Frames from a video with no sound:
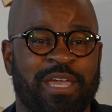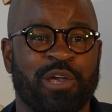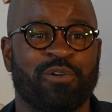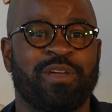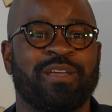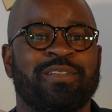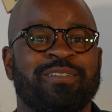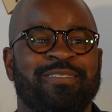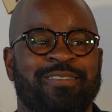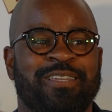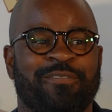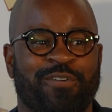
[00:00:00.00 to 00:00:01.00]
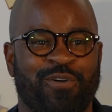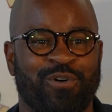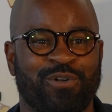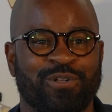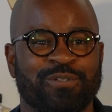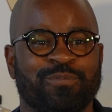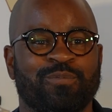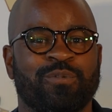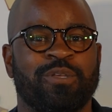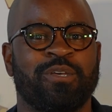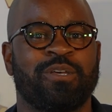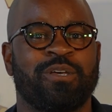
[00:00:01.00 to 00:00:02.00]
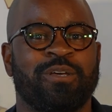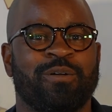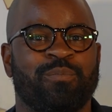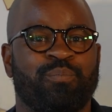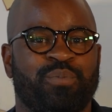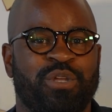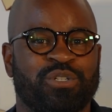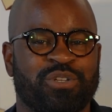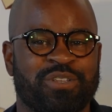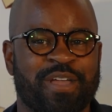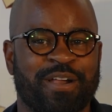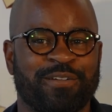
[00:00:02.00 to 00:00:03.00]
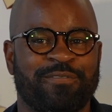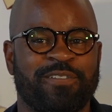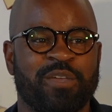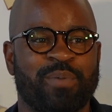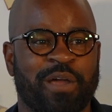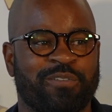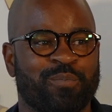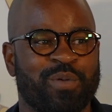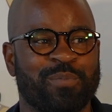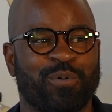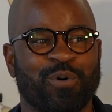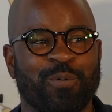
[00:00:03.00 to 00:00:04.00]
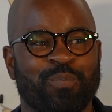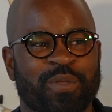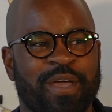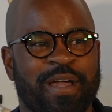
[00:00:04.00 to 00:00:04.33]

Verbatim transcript: hearing difficult, potentially negative feedback from people.